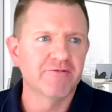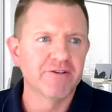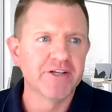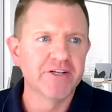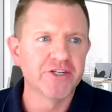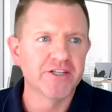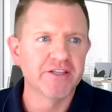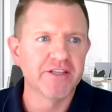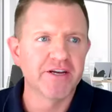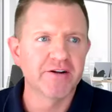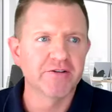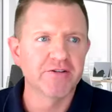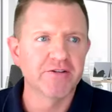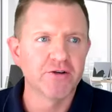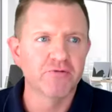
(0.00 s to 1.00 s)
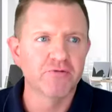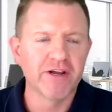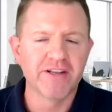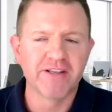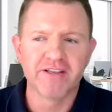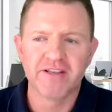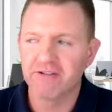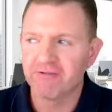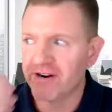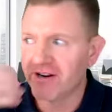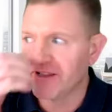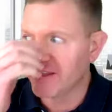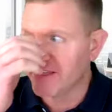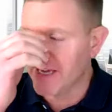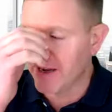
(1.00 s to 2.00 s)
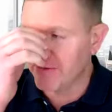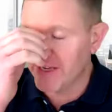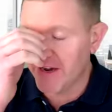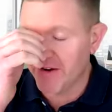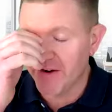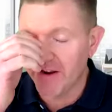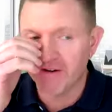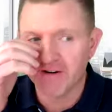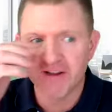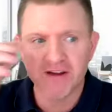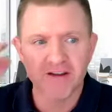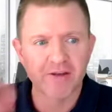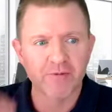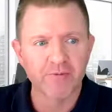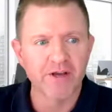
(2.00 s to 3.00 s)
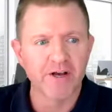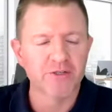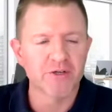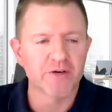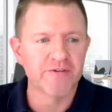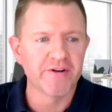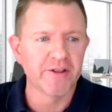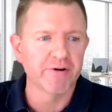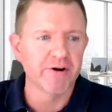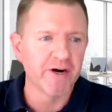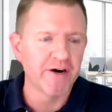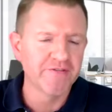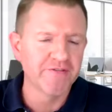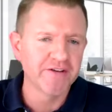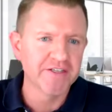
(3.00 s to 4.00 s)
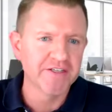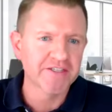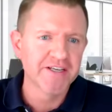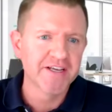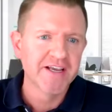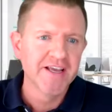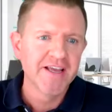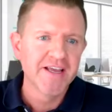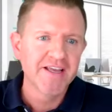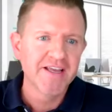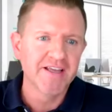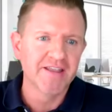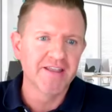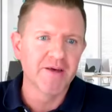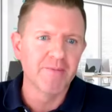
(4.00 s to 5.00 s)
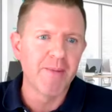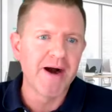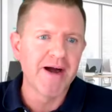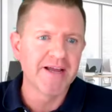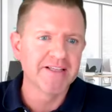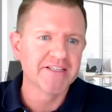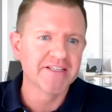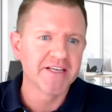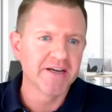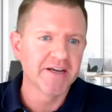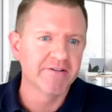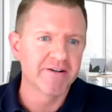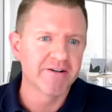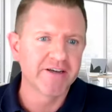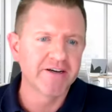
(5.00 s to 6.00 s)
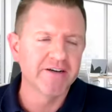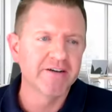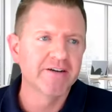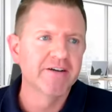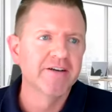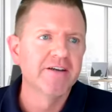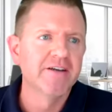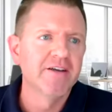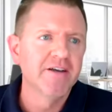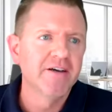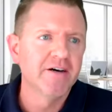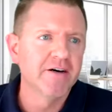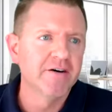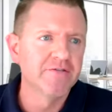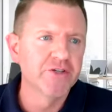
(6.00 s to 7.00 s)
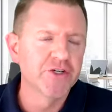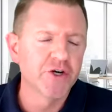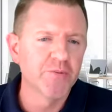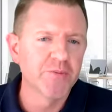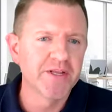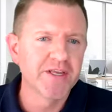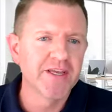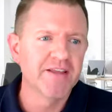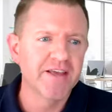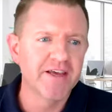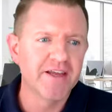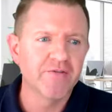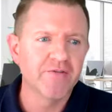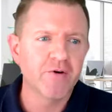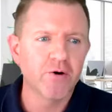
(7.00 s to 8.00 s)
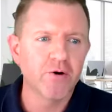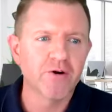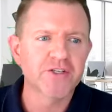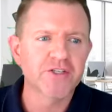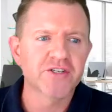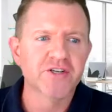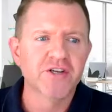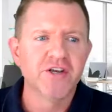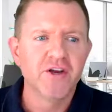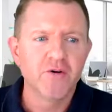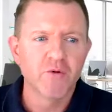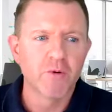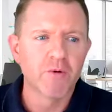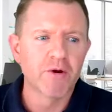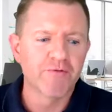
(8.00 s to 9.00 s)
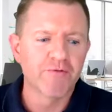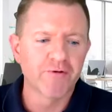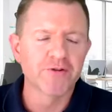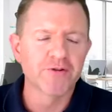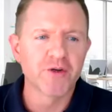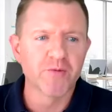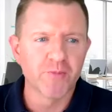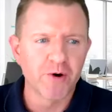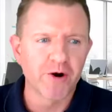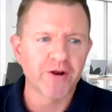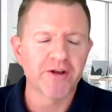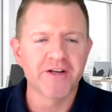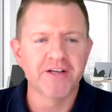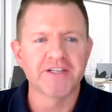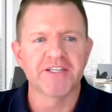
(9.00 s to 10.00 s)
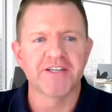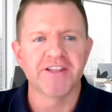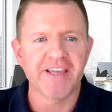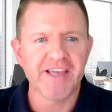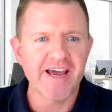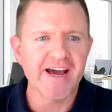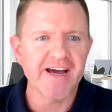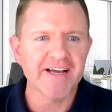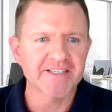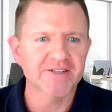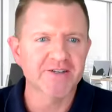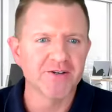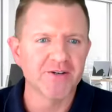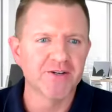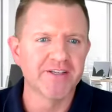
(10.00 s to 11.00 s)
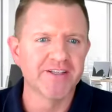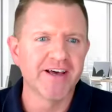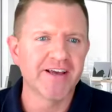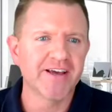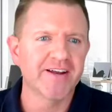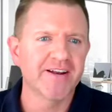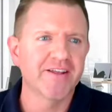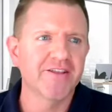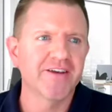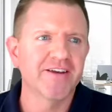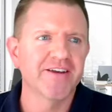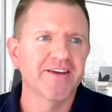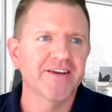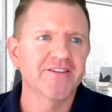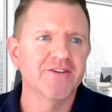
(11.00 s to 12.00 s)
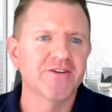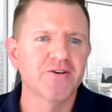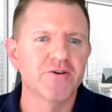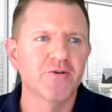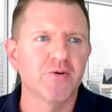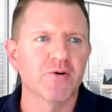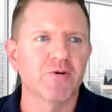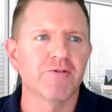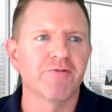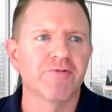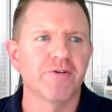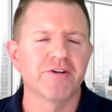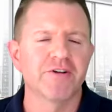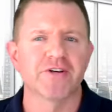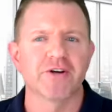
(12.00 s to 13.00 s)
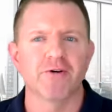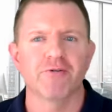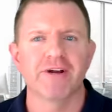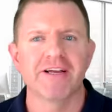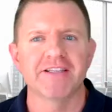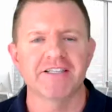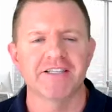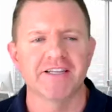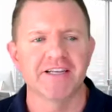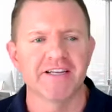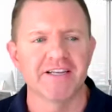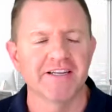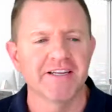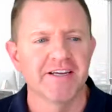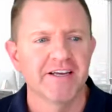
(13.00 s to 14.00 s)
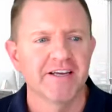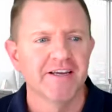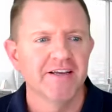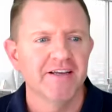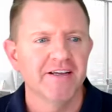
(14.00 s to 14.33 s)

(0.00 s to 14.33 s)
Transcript: region there too, right in the downtown area. And then we also have another office in the Mainz area of Germany. And then, of course, when we refer to Marcus and the castle and that kind of thing too, we're referring to Kranzlin